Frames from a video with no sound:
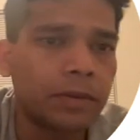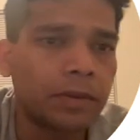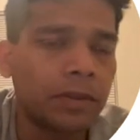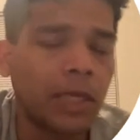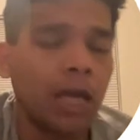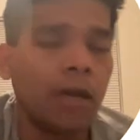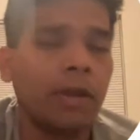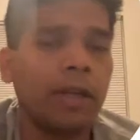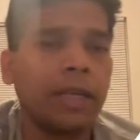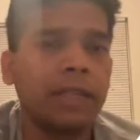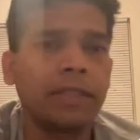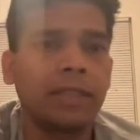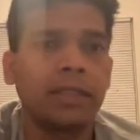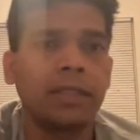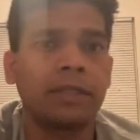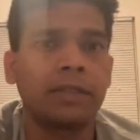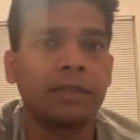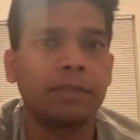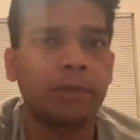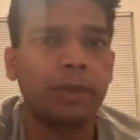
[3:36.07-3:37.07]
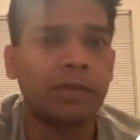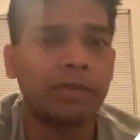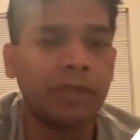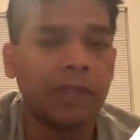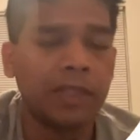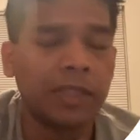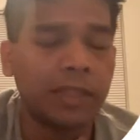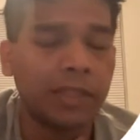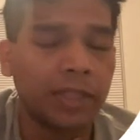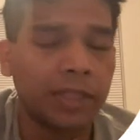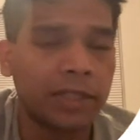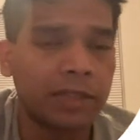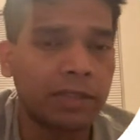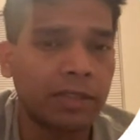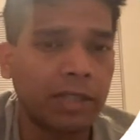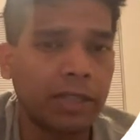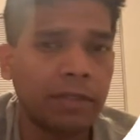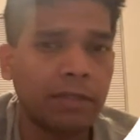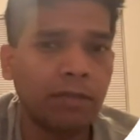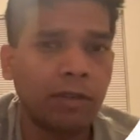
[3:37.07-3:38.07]
now let us briefly
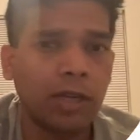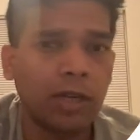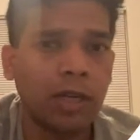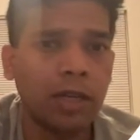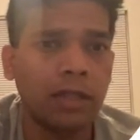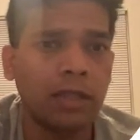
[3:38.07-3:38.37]
understand what are